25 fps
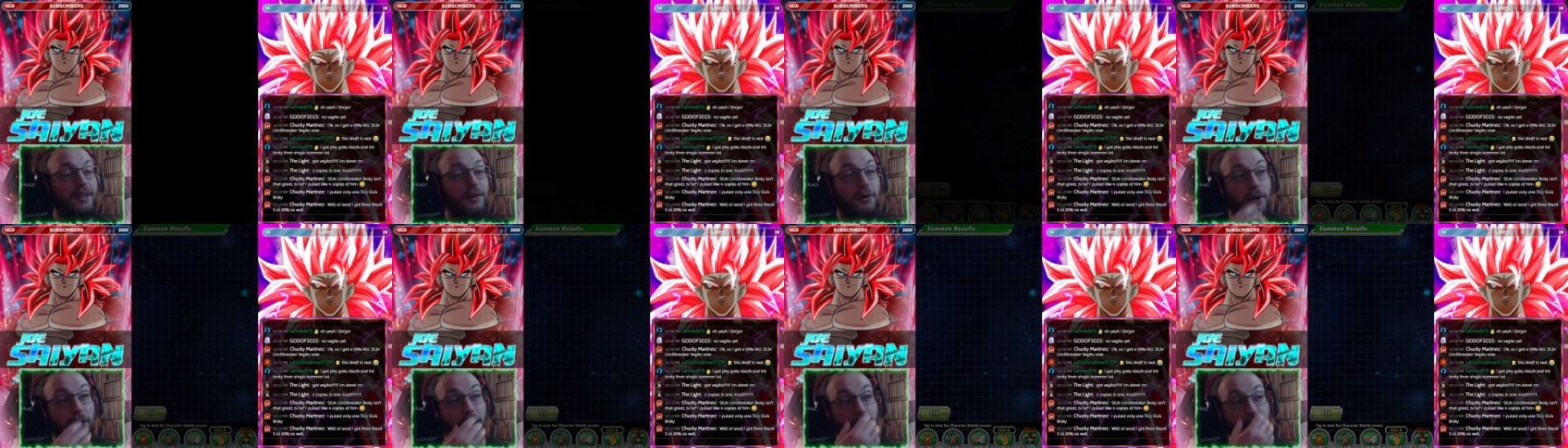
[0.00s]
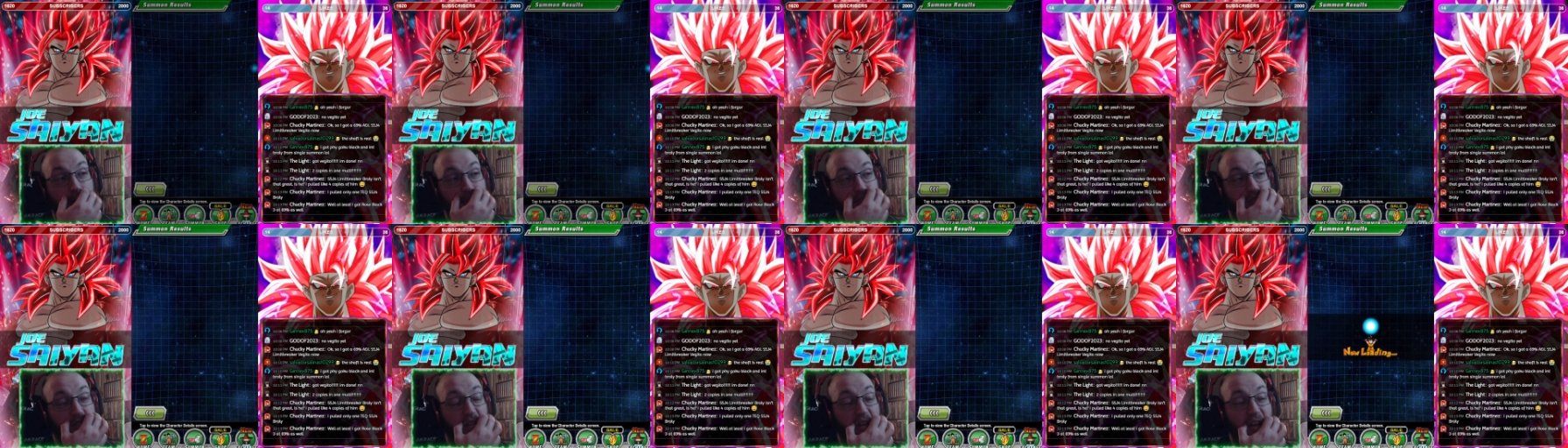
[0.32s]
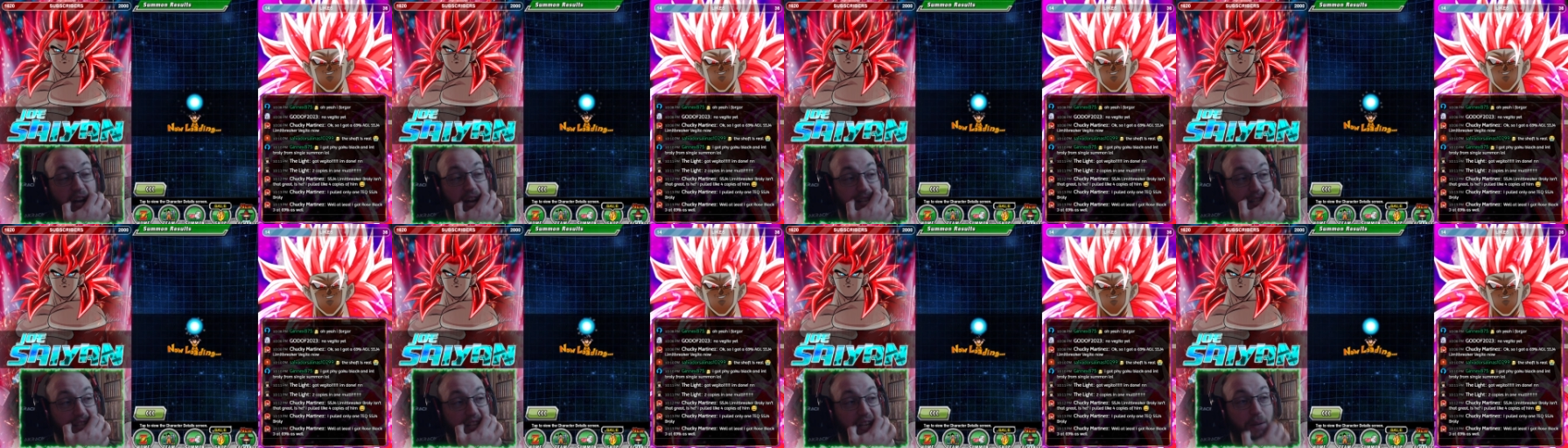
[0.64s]
Well, those
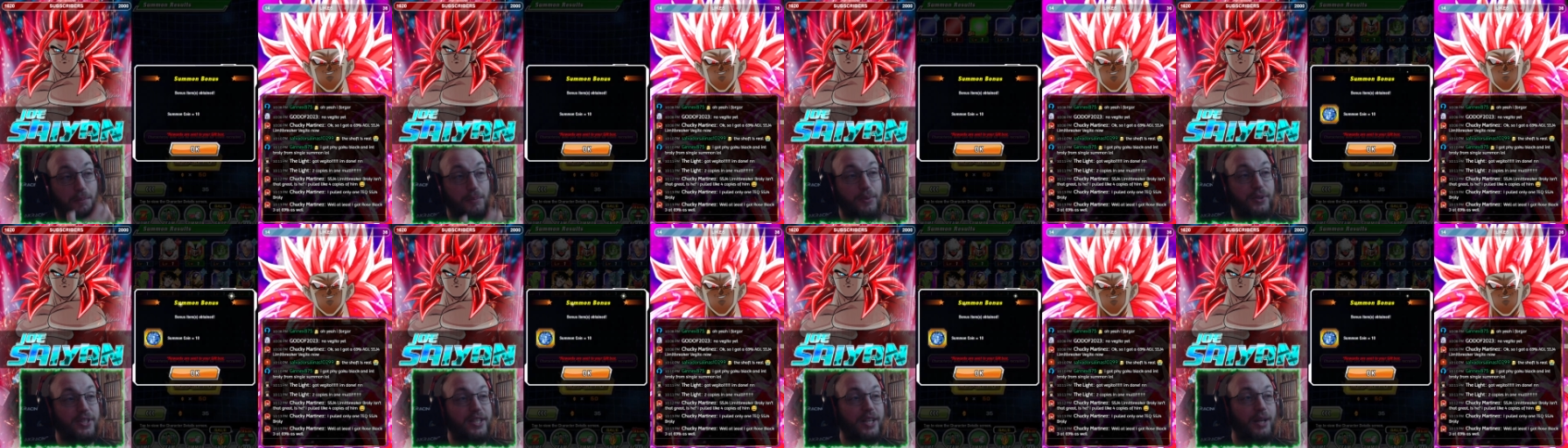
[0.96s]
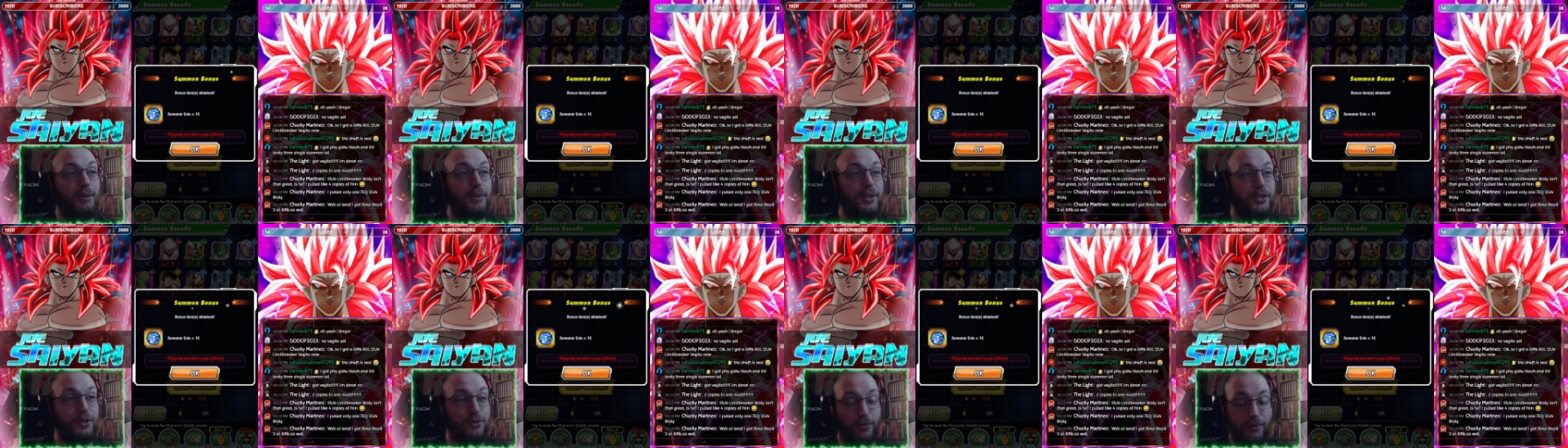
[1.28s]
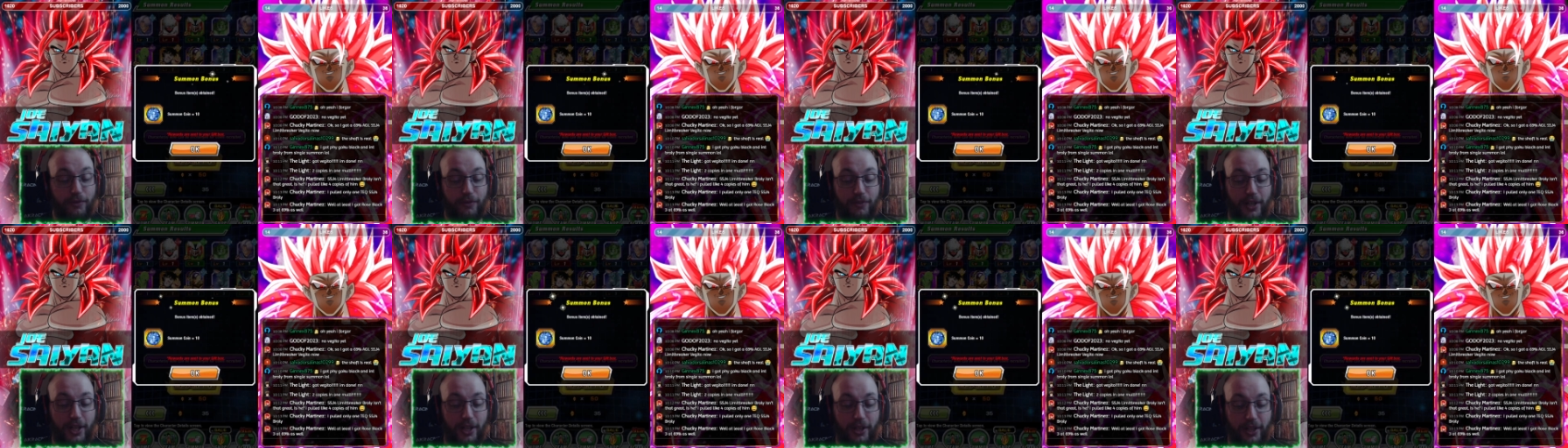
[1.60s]
last couple summons were
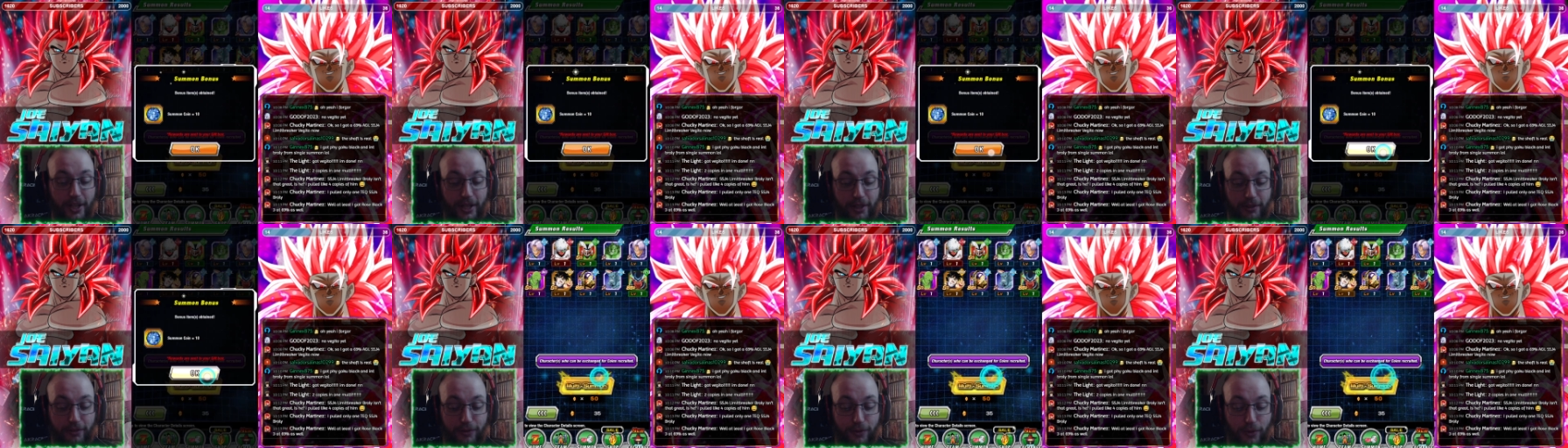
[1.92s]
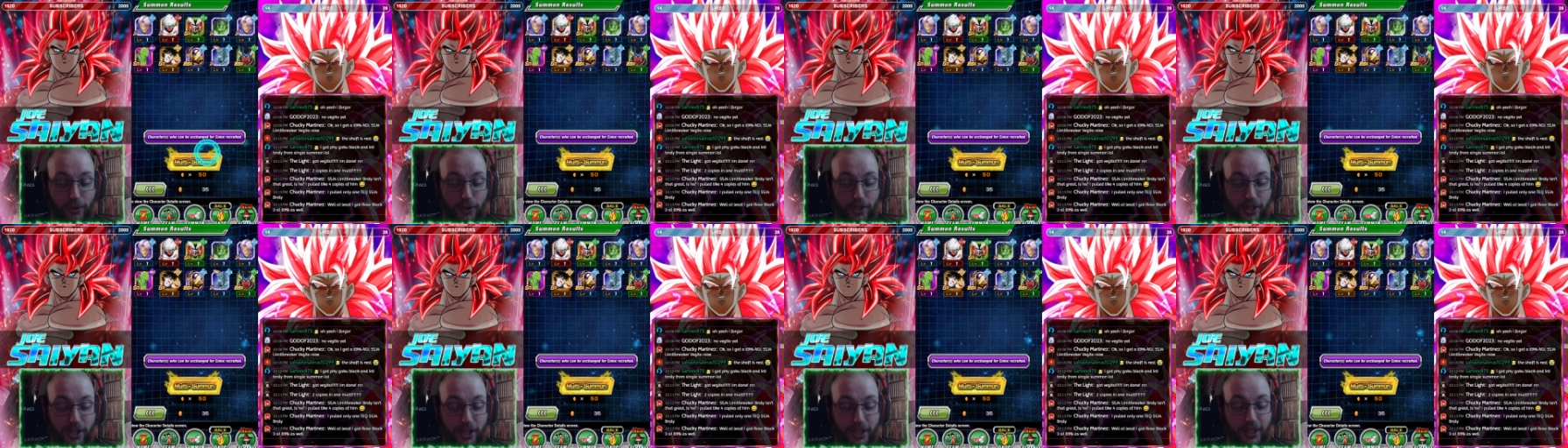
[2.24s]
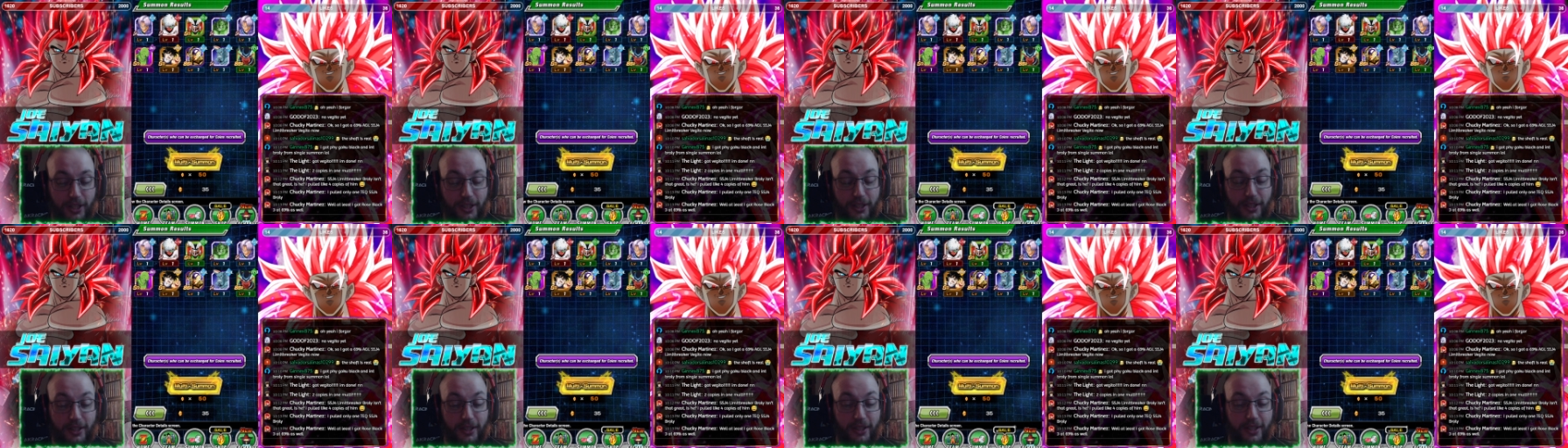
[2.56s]
very
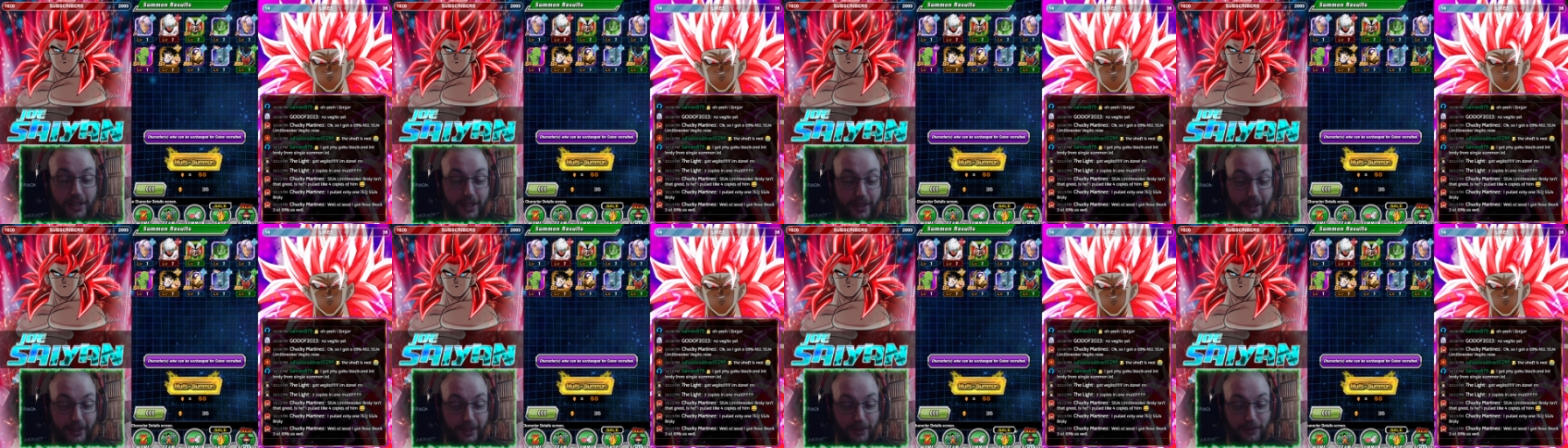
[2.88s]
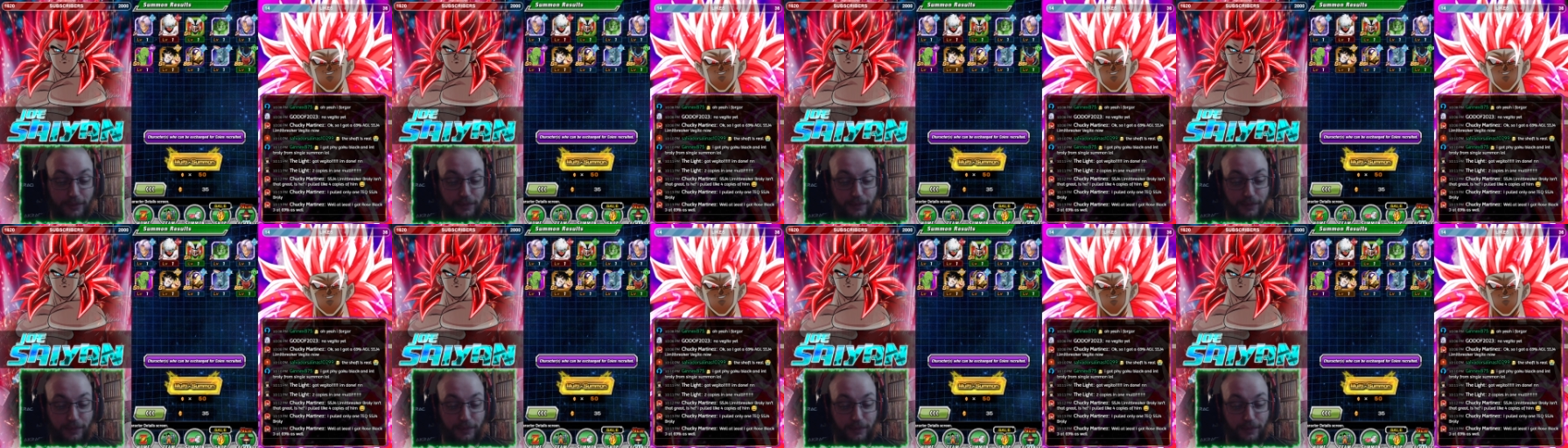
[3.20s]
unfortunate. Uh, uh